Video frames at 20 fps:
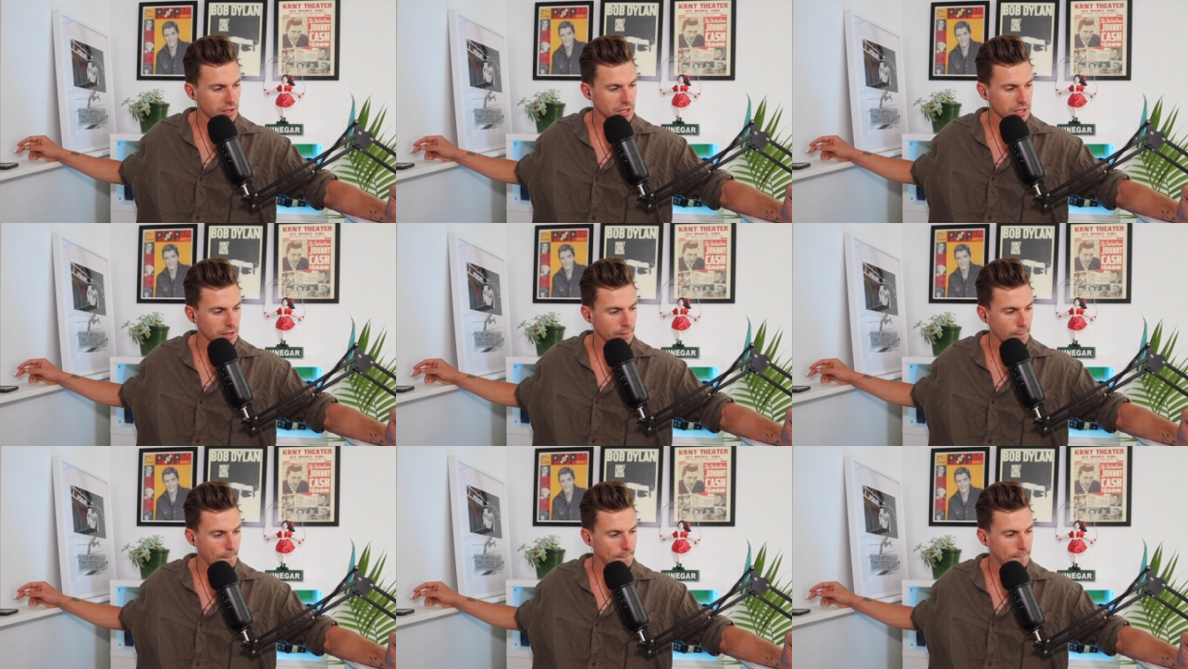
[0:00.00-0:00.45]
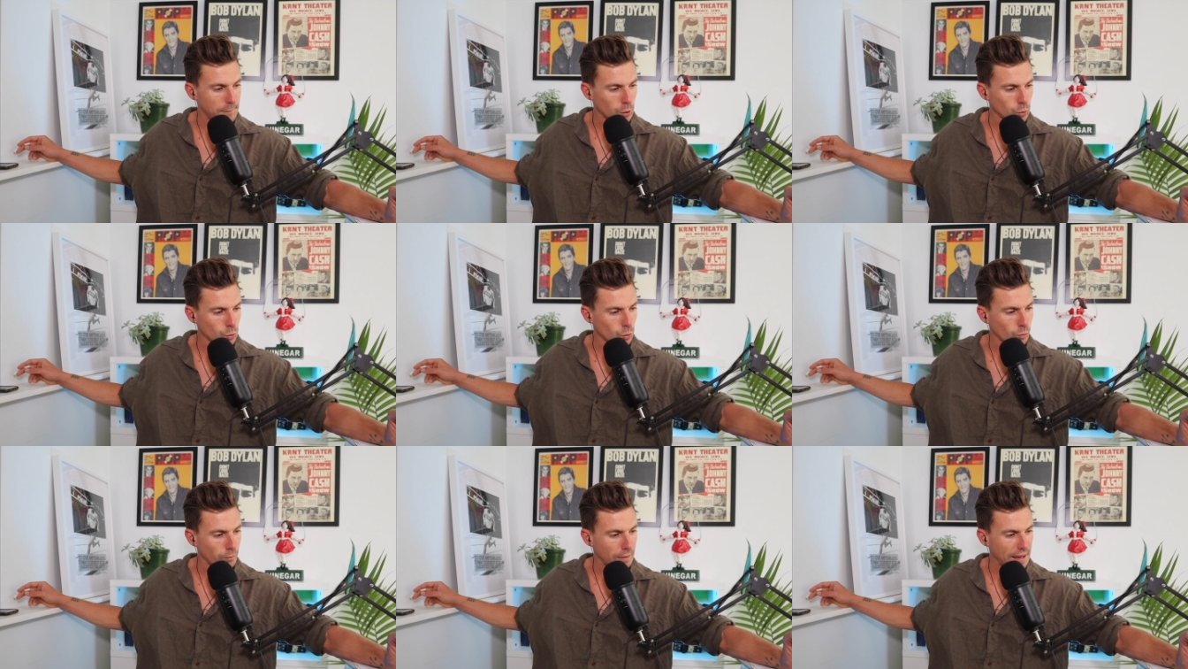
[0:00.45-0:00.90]
that your
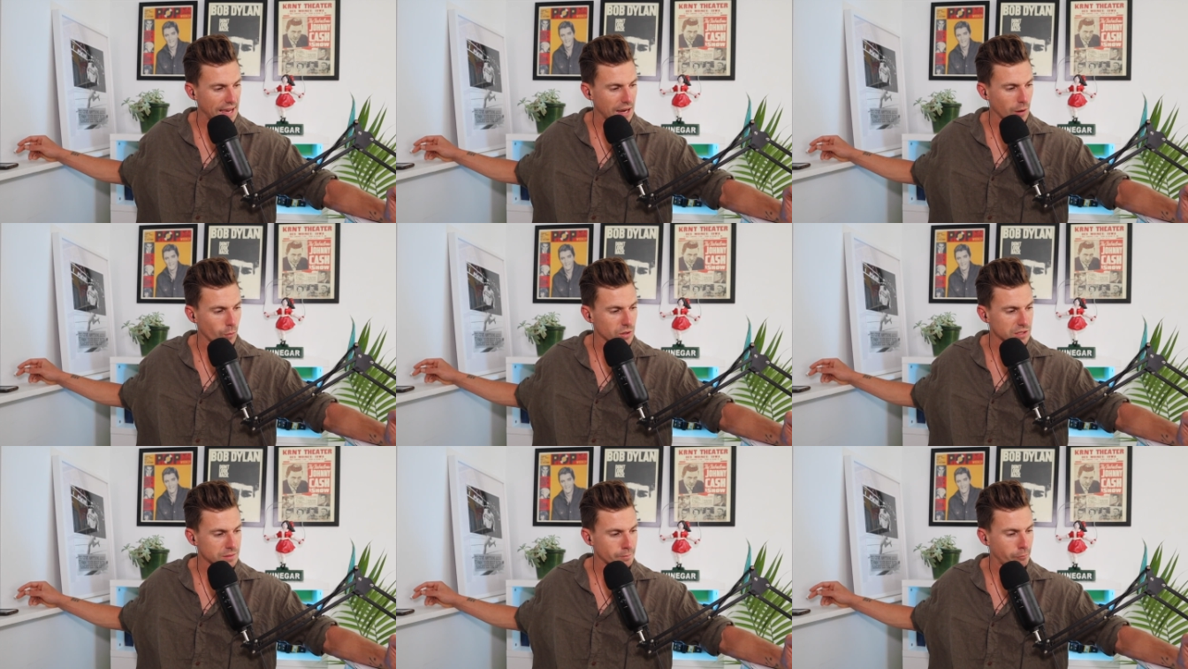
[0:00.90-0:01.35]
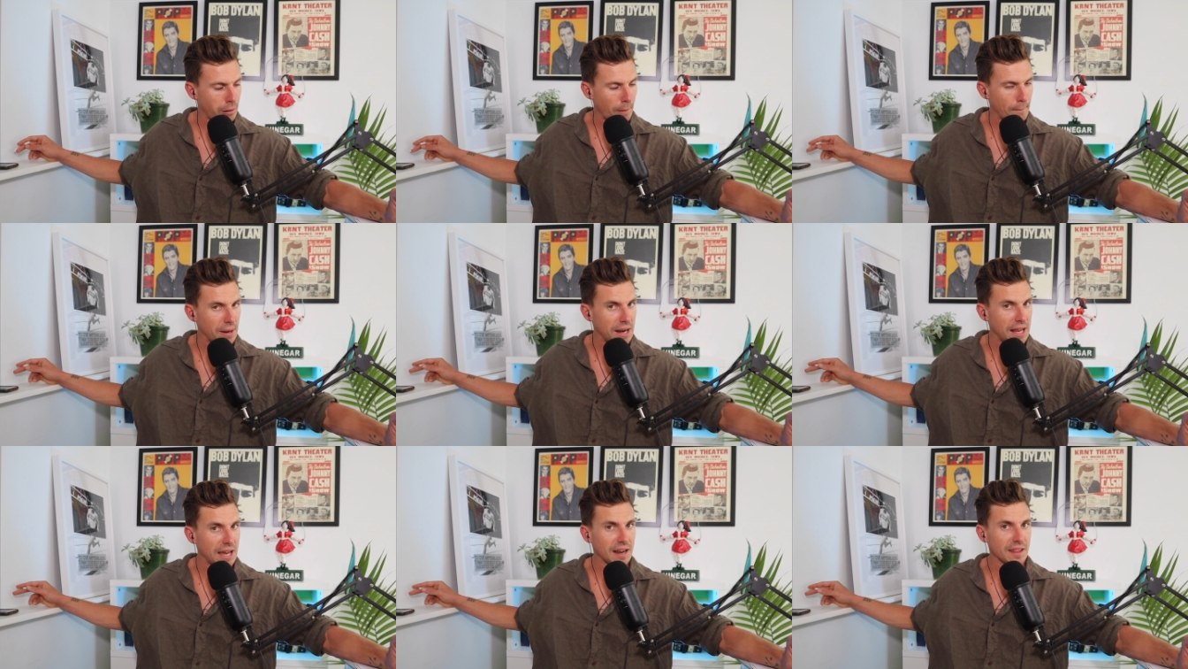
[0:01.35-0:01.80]
ball bag was
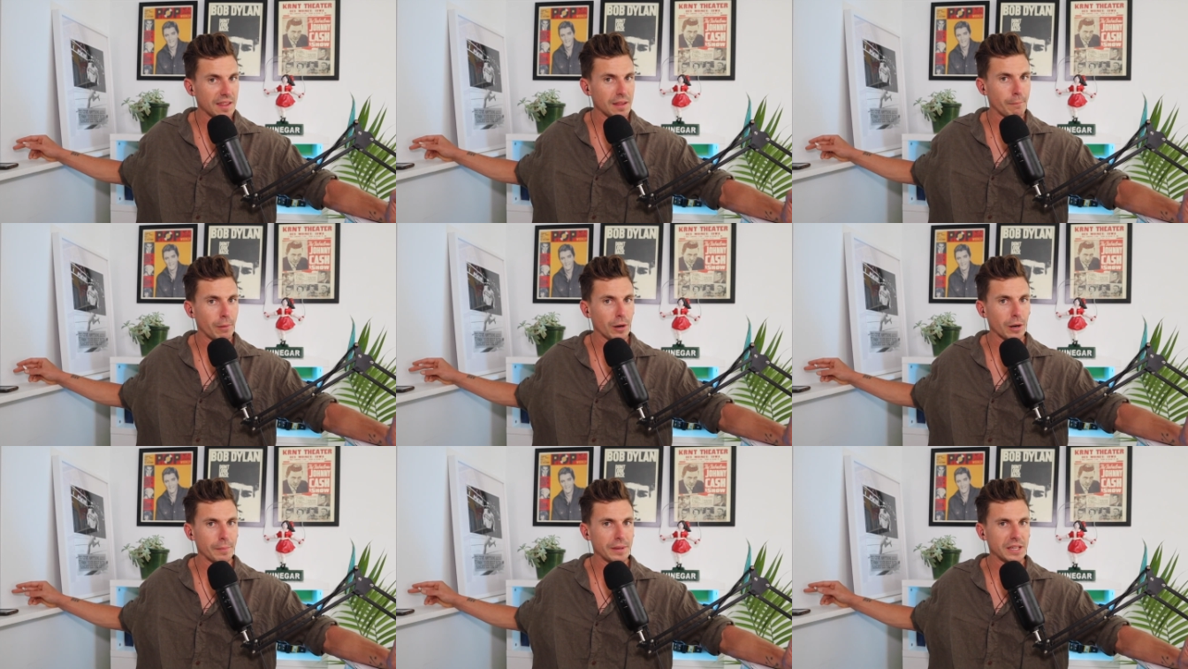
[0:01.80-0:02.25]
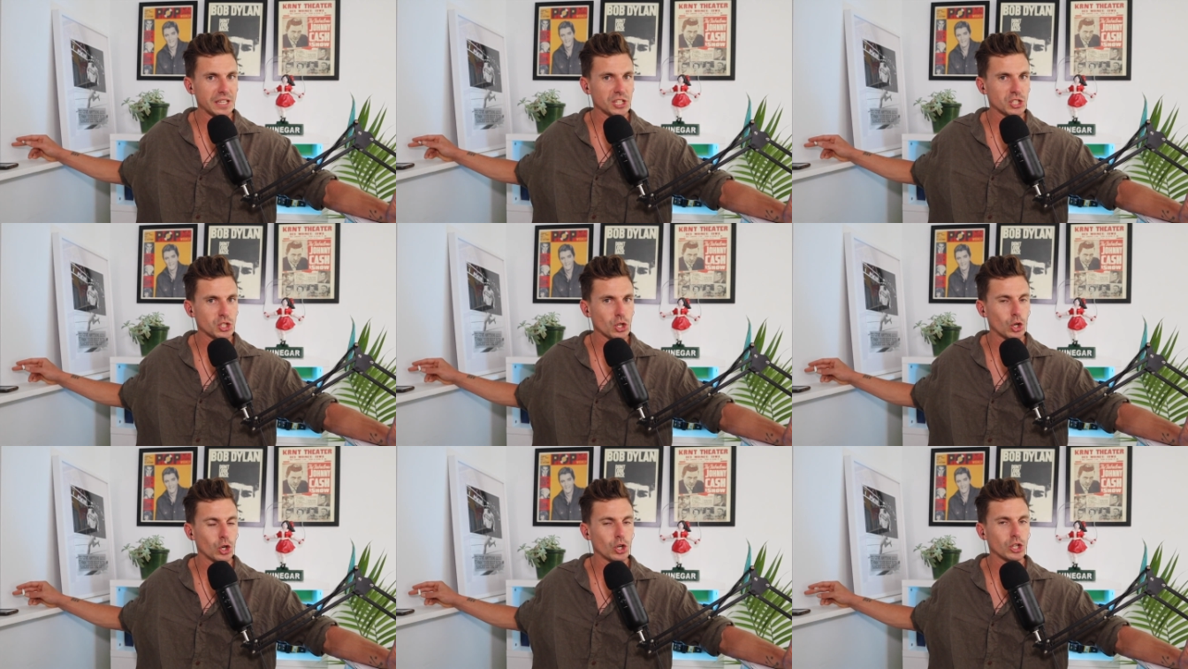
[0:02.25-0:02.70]
popping out of the bottom of your
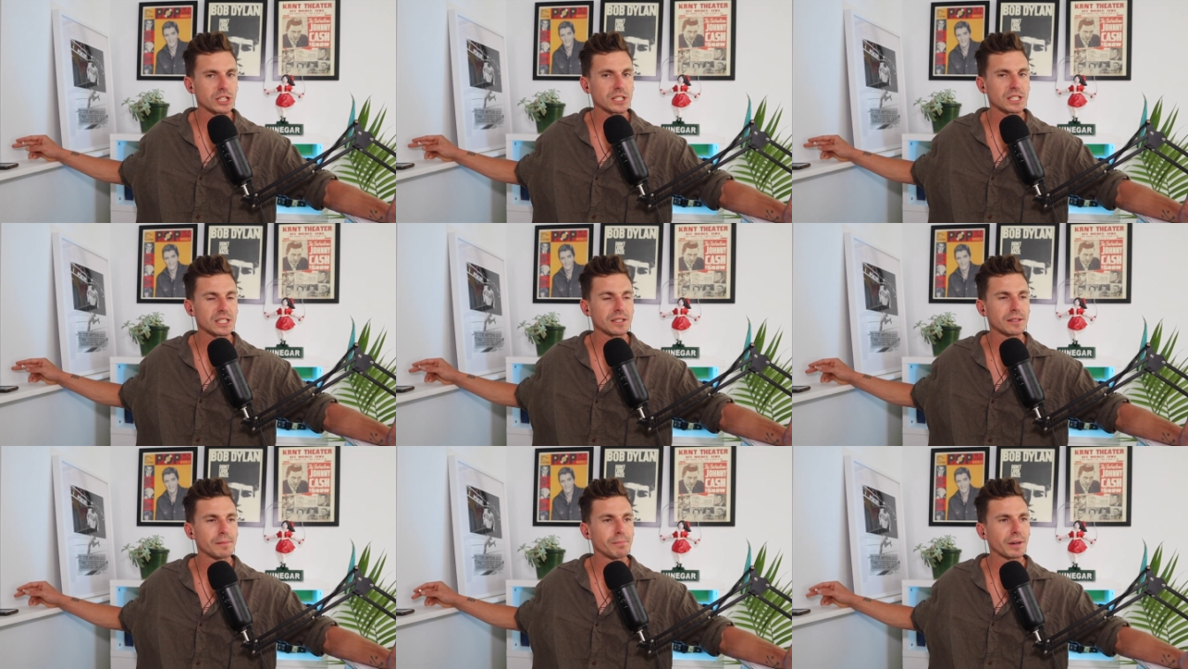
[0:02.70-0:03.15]
shorts."